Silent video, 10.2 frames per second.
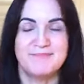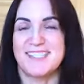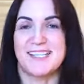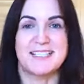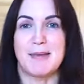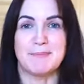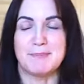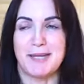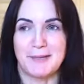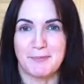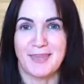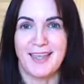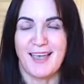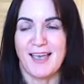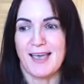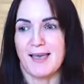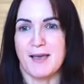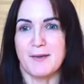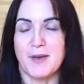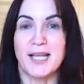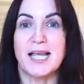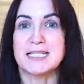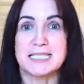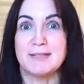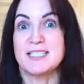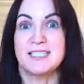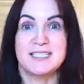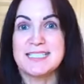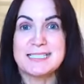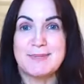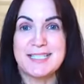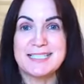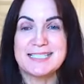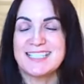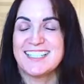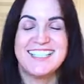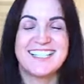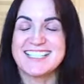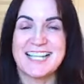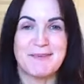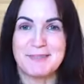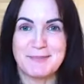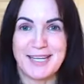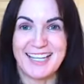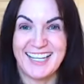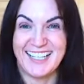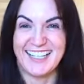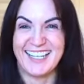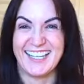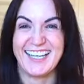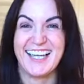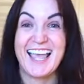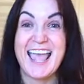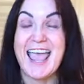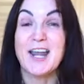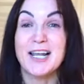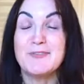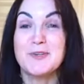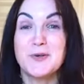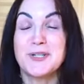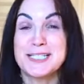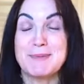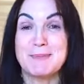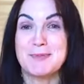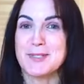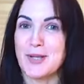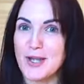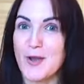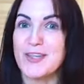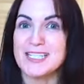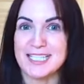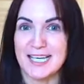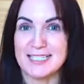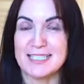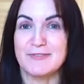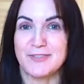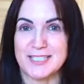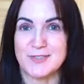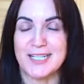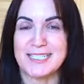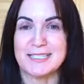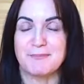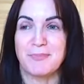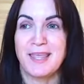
Doesn't happen to me. I can't sleep because the kitchen's a mess. Doesn't happen to me. And I live with organized people, so I know that it does. It frustrates them.